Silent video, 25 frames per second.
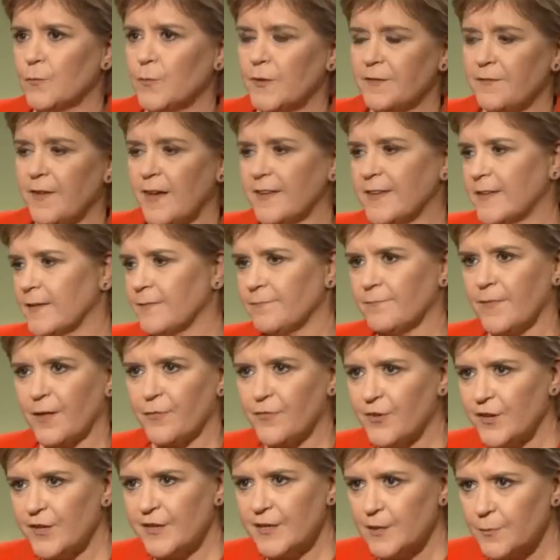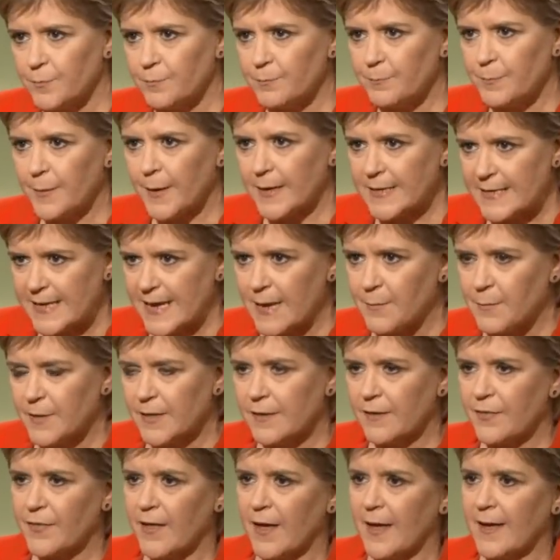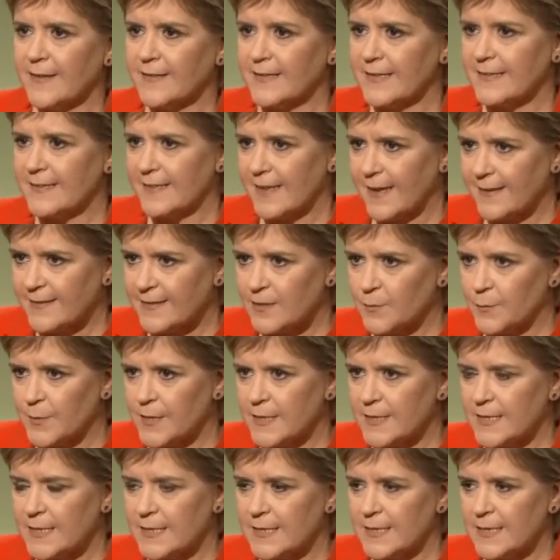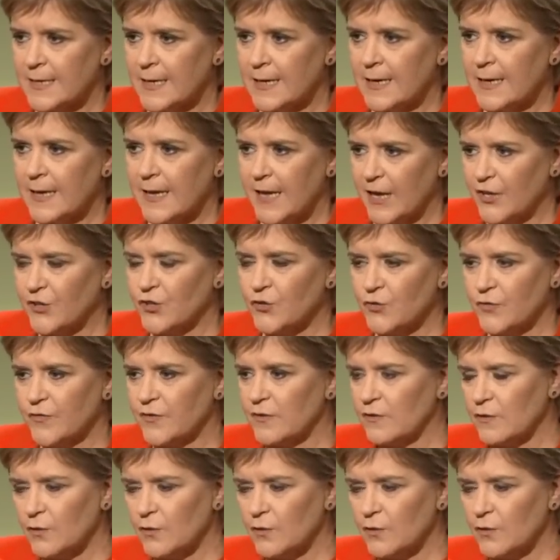We've had a 3-year pandemic that has exacerbated issues,